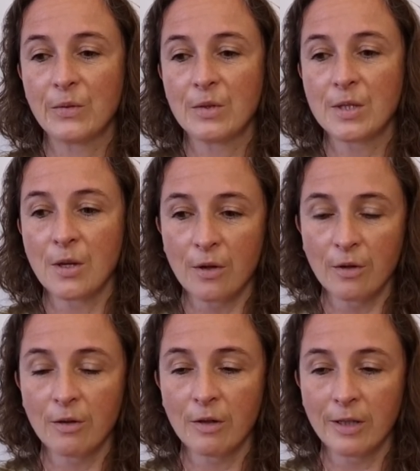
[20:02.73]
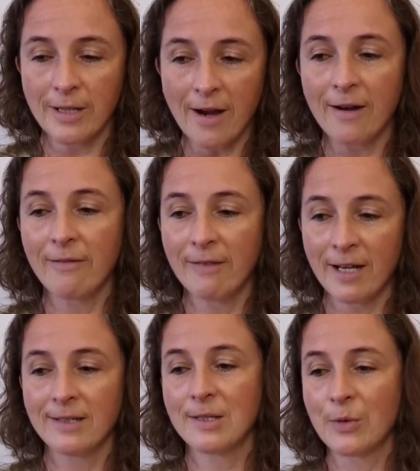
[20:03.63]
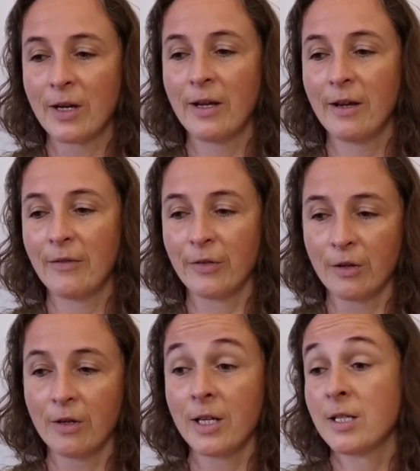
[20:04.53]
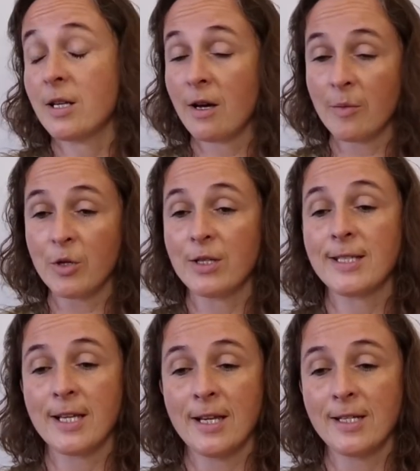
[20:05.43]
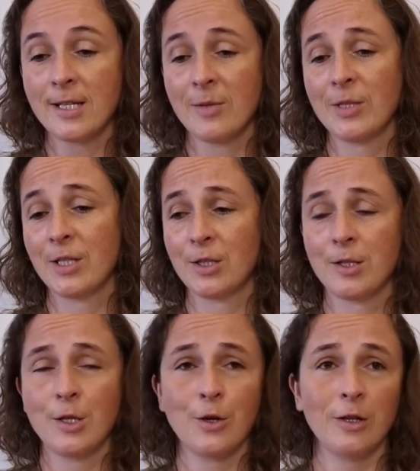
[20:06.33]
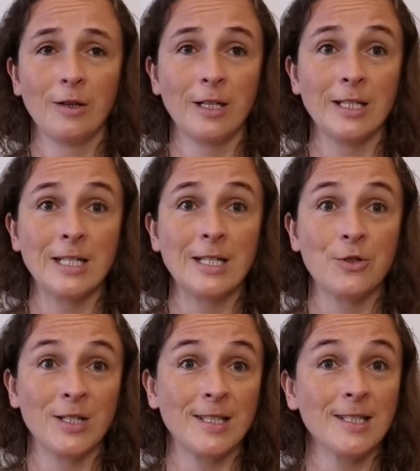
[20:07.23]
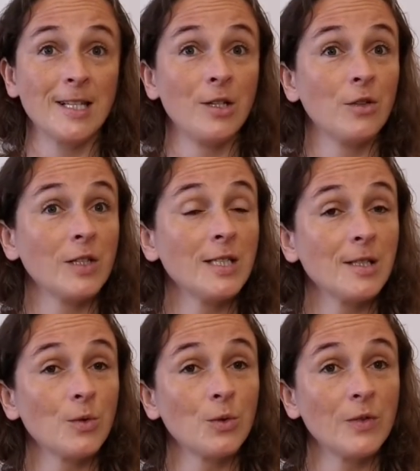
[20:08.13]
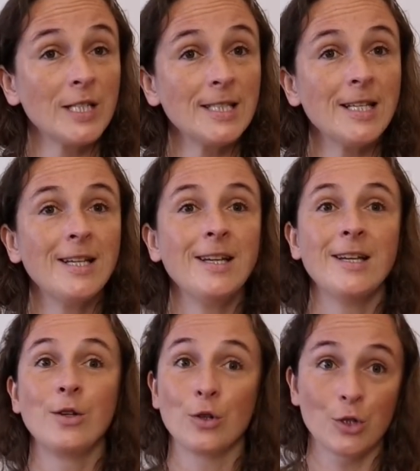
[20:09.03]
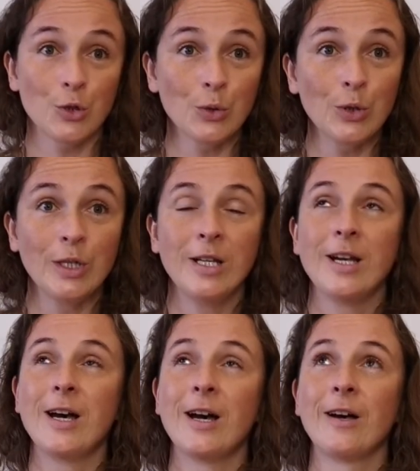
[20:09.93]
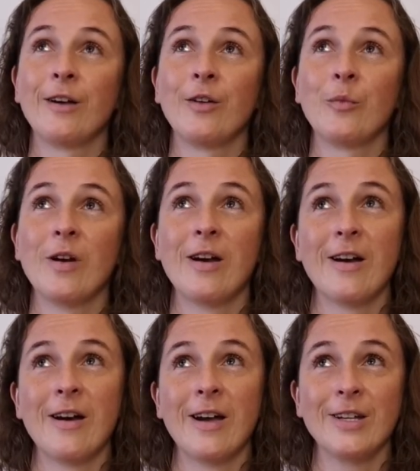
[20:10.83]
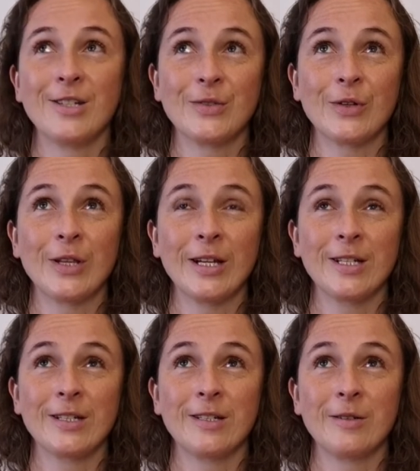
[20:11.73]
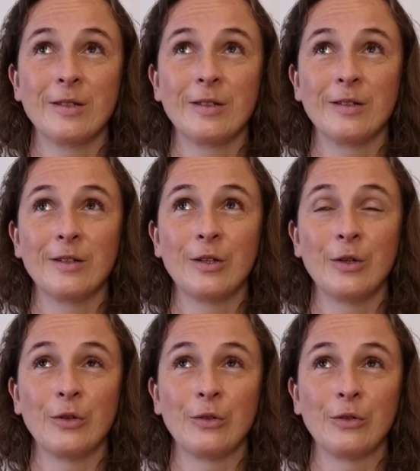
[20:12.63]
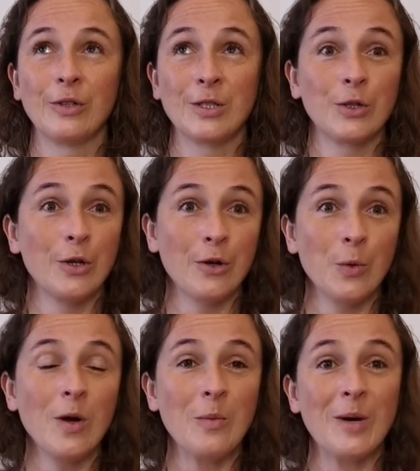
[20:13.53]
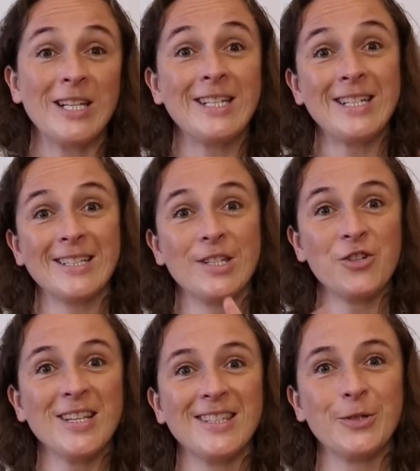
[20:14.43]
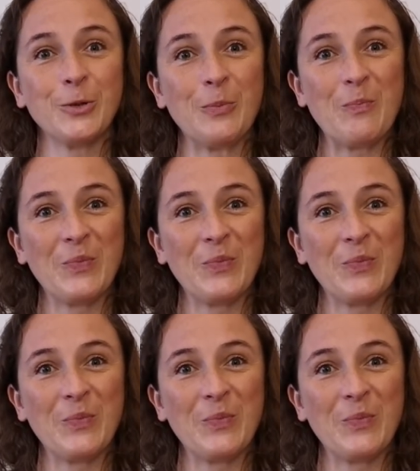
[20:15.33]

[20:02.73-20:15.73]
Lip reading: So yeah, that's why I feel, and I'm not saying Thai massage is the only thing that addresses any of this and all of this, not at all. I just feel like, you know, it's not the only one, but it does address it all.